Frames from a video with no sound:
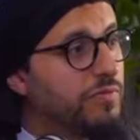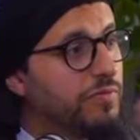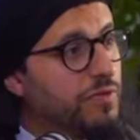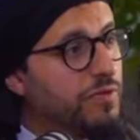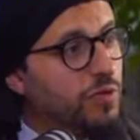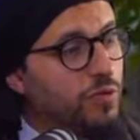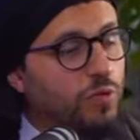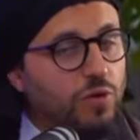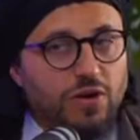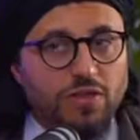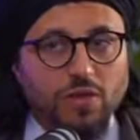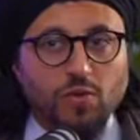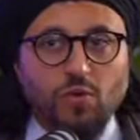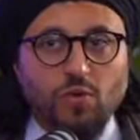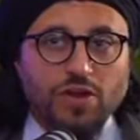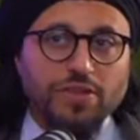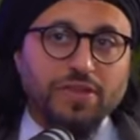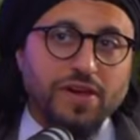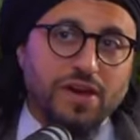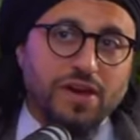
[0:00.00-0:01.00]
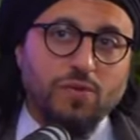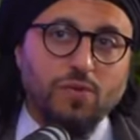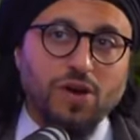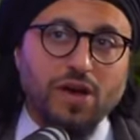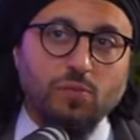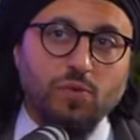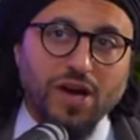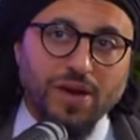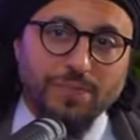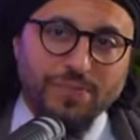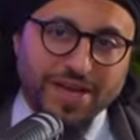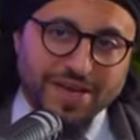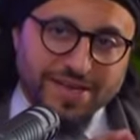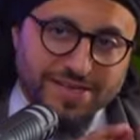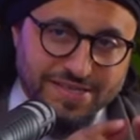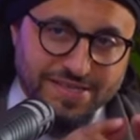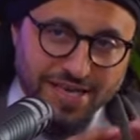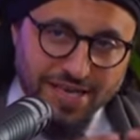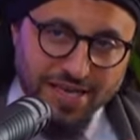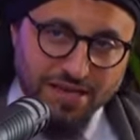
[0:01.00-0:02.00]
You are the one that I want. Why? Because
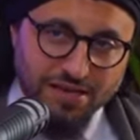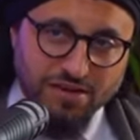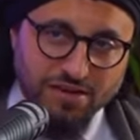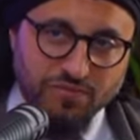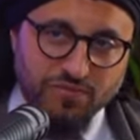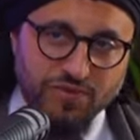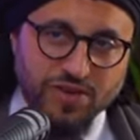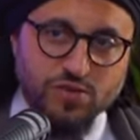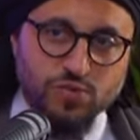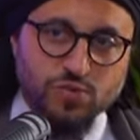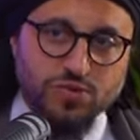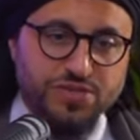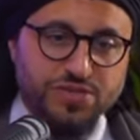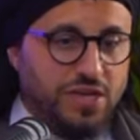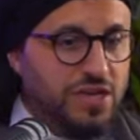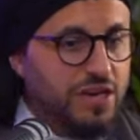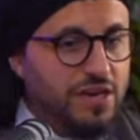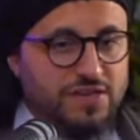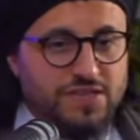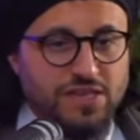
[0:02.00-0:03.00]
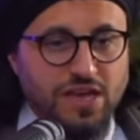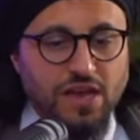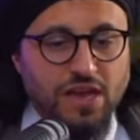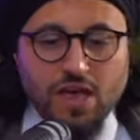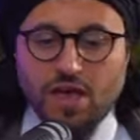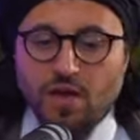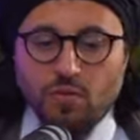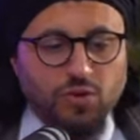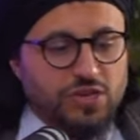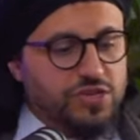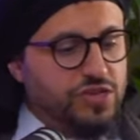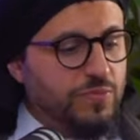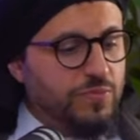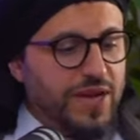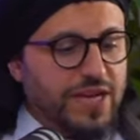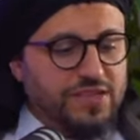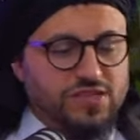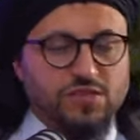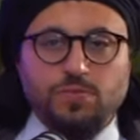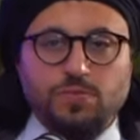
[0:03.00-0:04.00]
the individual said, he didn't say, what's your
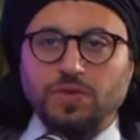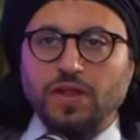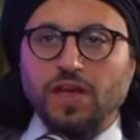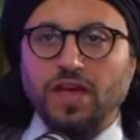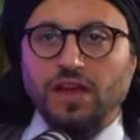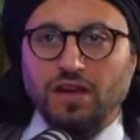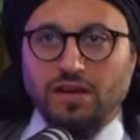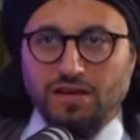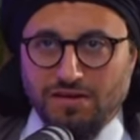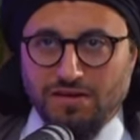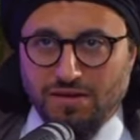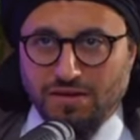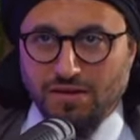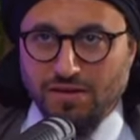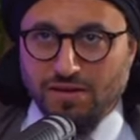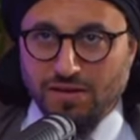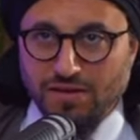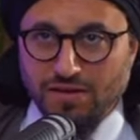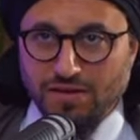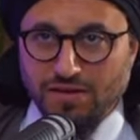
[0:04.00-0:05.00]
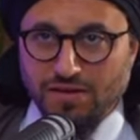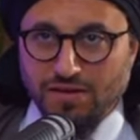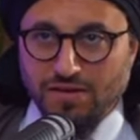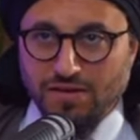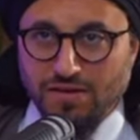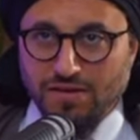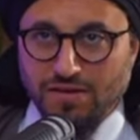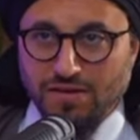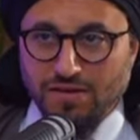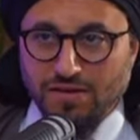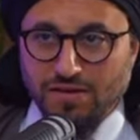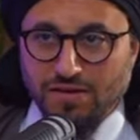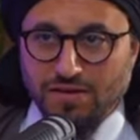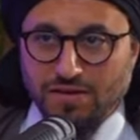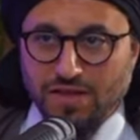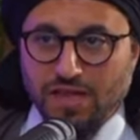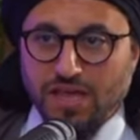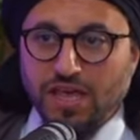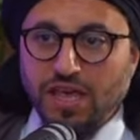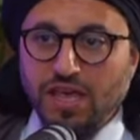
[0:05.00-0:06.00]
master plan?
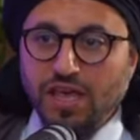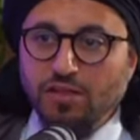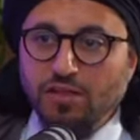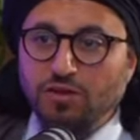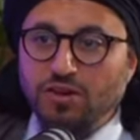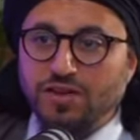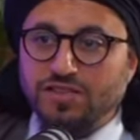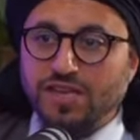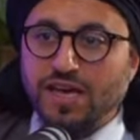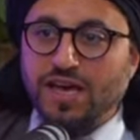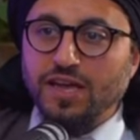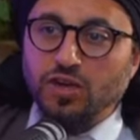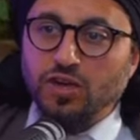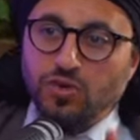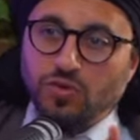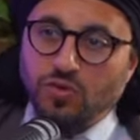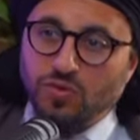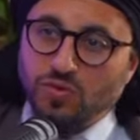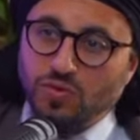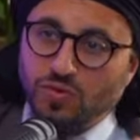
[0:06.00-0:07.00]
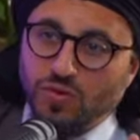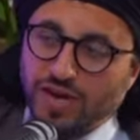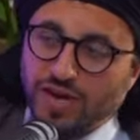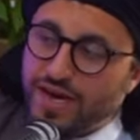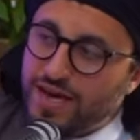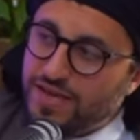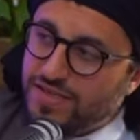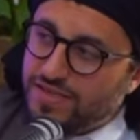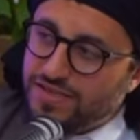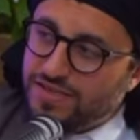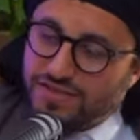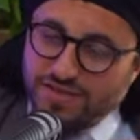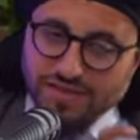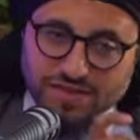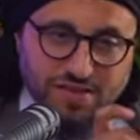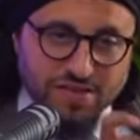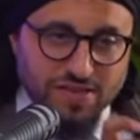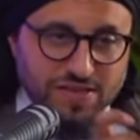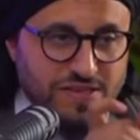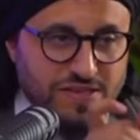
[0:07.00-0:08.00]
He looked at you as
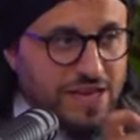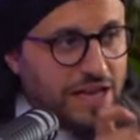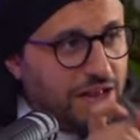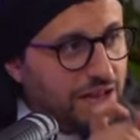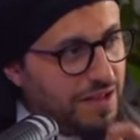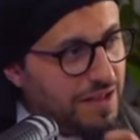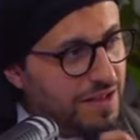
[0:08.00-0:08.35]
the cell.